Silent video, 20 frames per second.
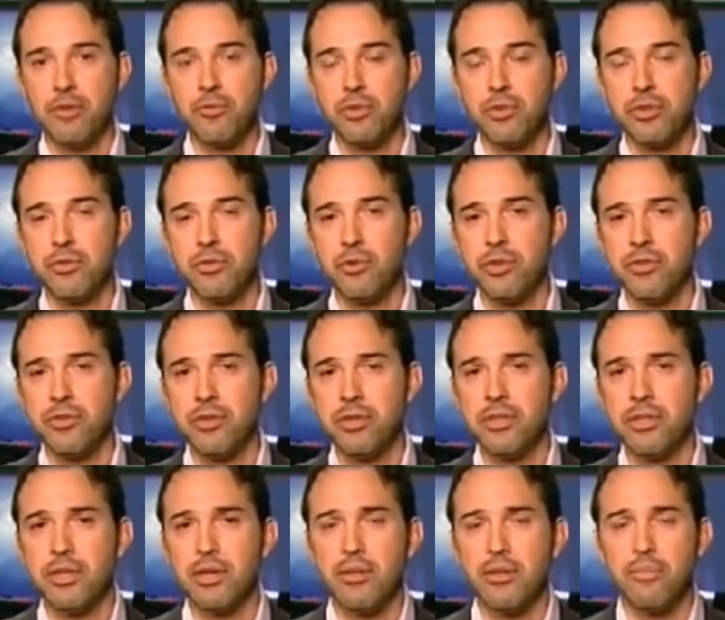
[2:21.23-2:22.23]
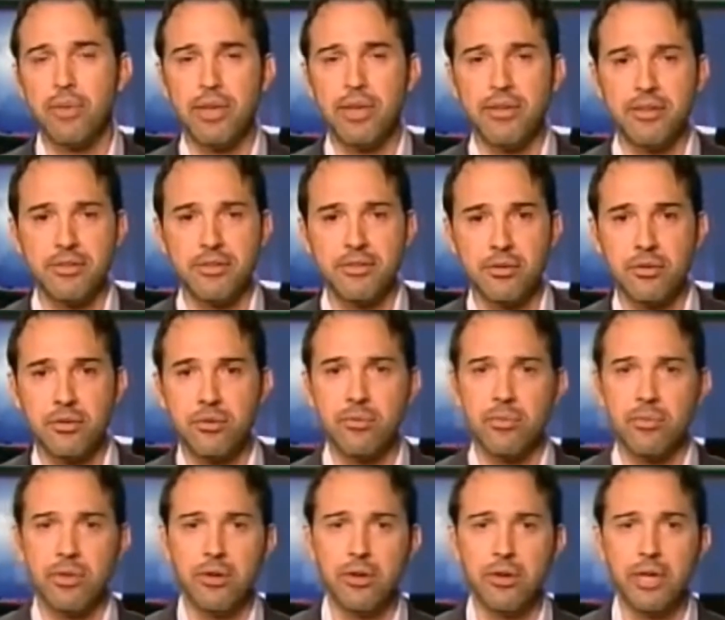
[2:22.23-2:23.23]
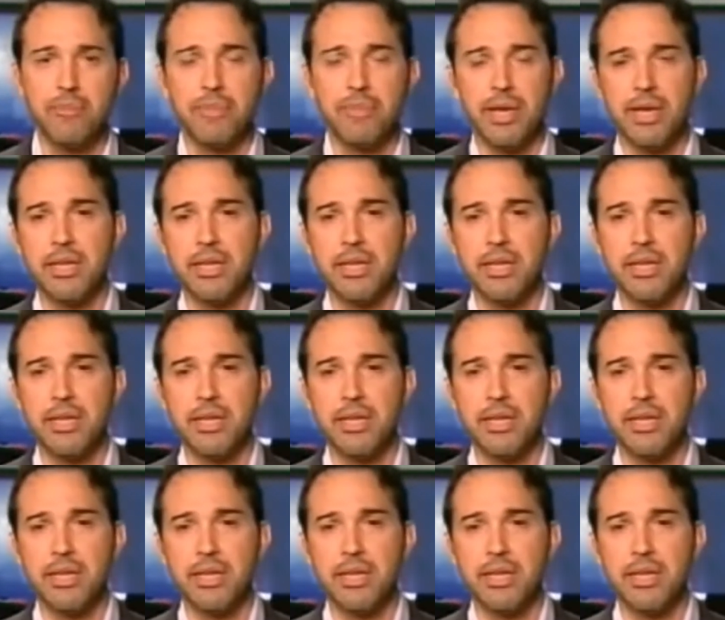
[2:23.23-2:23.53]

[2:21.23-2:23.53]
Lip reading: 3 months, which we usually tell the patients to,